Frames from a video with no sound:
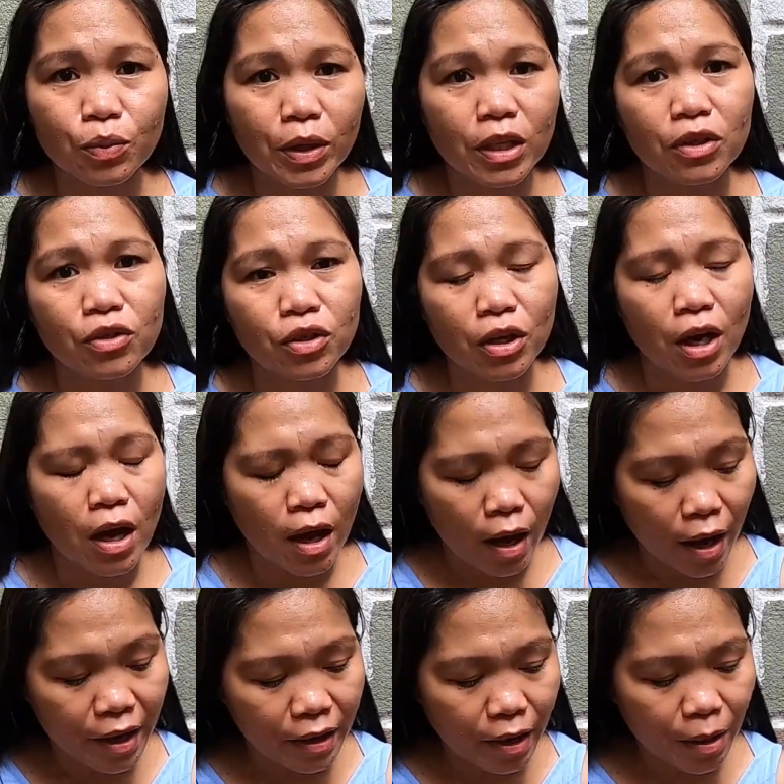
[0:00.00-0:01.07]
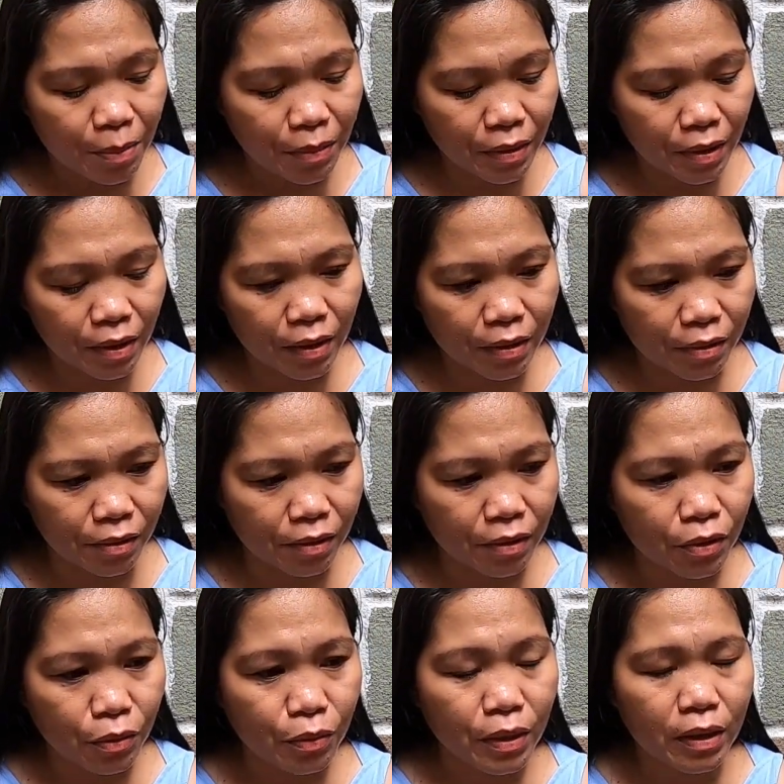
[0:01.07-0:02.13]
which I come
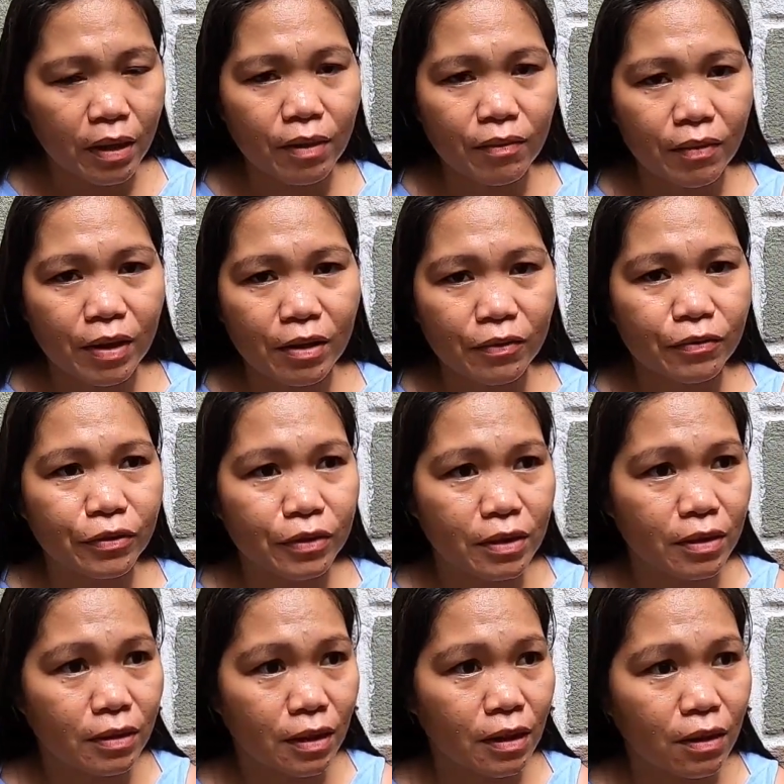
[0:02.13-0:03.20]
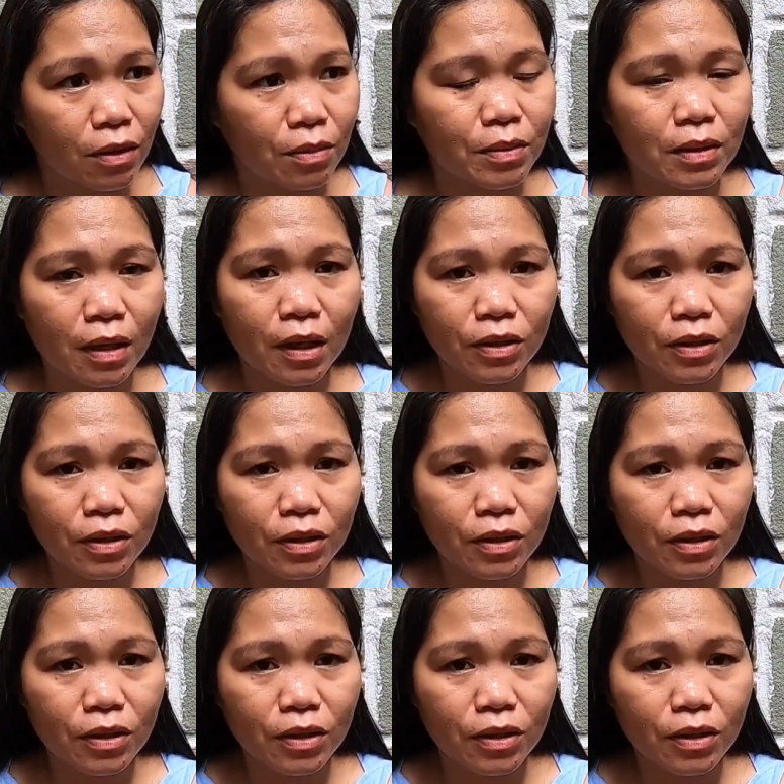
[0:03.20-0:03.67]
here, we came here for the symptoms.